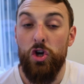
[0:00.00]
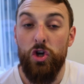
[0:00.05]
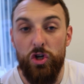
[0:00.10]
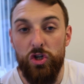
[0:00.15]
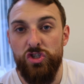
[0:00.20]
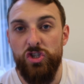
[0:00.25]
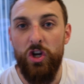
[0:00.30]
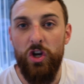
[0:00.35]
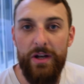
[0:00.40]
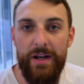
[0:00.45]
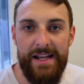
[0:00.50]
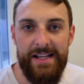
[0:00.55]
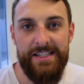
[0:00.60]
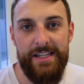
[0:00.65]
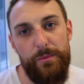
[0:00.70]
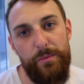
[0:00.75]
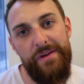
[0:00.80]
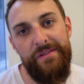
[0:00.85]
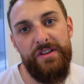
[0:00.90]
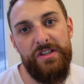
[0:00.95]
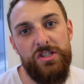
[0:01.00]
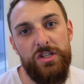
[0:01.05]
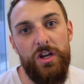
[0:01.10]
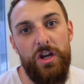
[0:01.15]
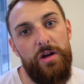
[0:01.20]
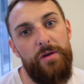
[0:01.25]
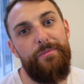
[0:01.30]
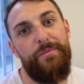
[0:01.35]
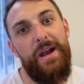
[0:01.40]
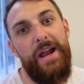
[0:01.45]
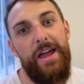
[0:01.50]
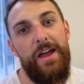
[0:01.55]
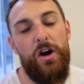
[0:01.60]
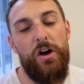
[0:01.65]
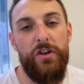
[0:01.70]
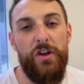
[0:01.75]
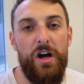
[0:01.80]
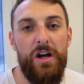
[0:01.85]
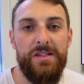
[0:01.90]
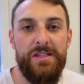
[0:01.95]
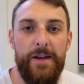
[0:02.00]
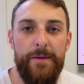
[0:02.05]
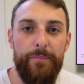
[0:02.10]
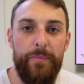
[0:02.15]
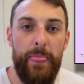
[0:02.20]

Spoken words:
Could you go and ask him whether to go and play or not?